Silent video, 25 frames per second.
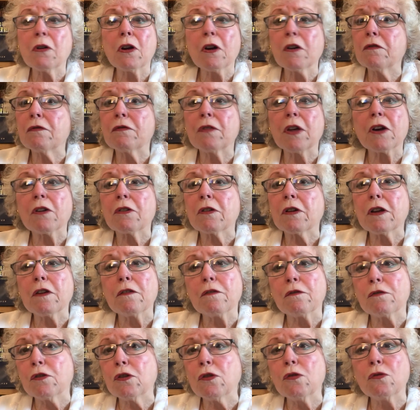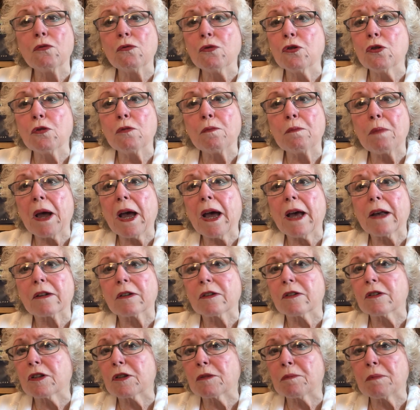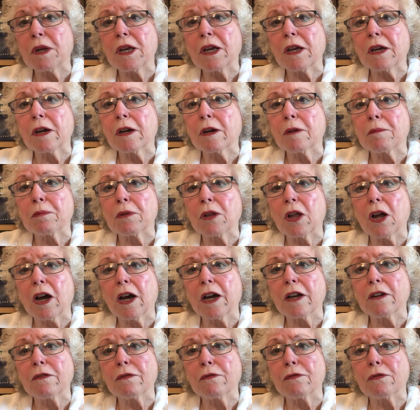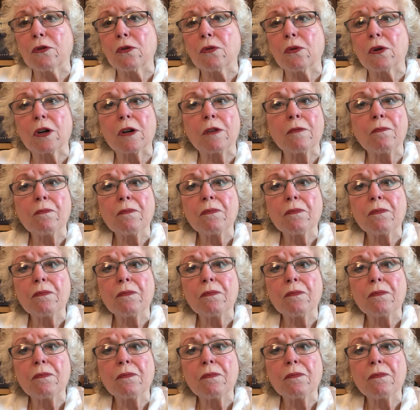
are very few new patents being applied for.